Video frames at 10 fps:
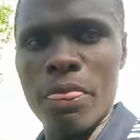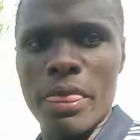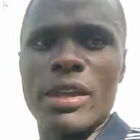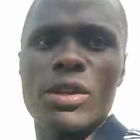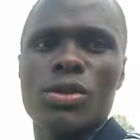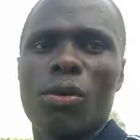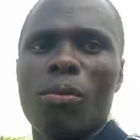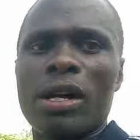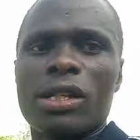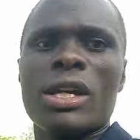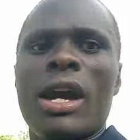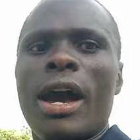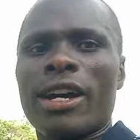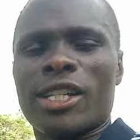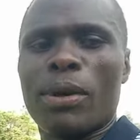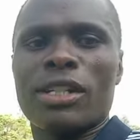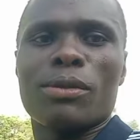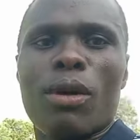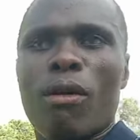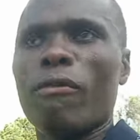Thank you so much. Expect
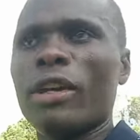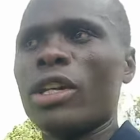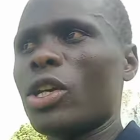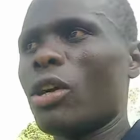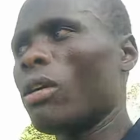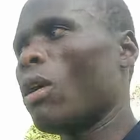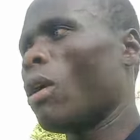more video,